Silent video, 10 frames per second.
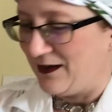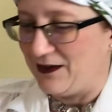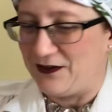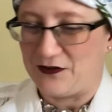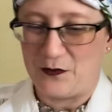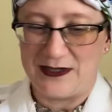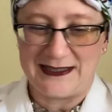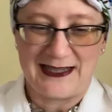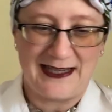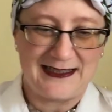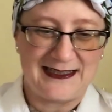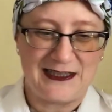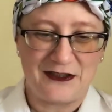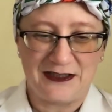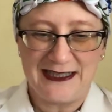So it says,
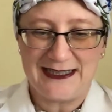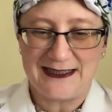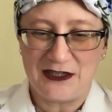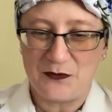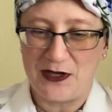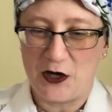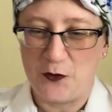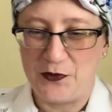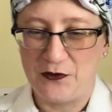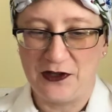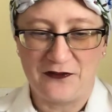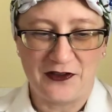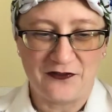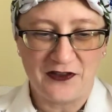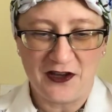"Dear Lisa, we hope you love,
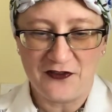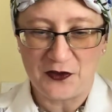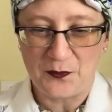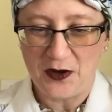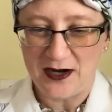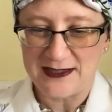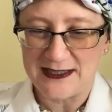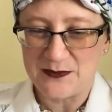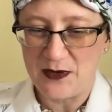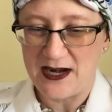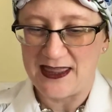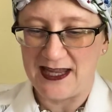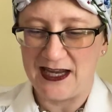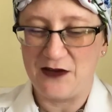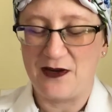love, love your box this month.
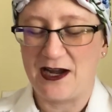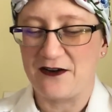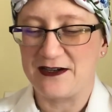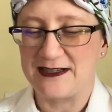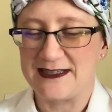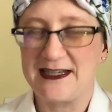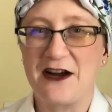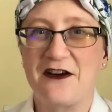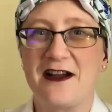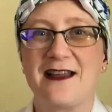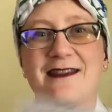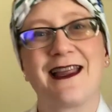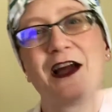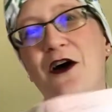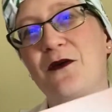Thank you, Karen and Sarah."
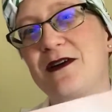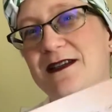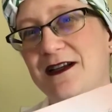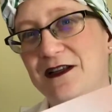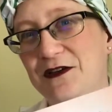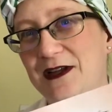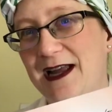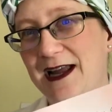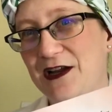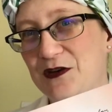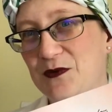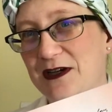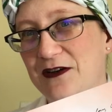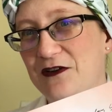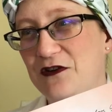They always include a
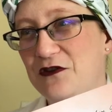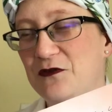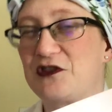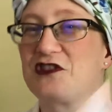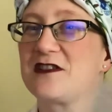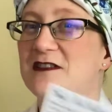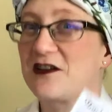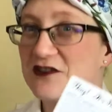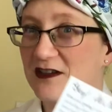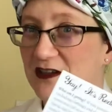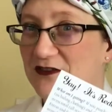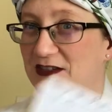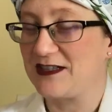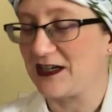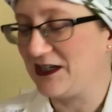handwritten note, which is such a lovely
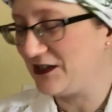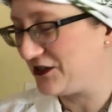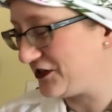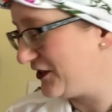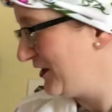touch.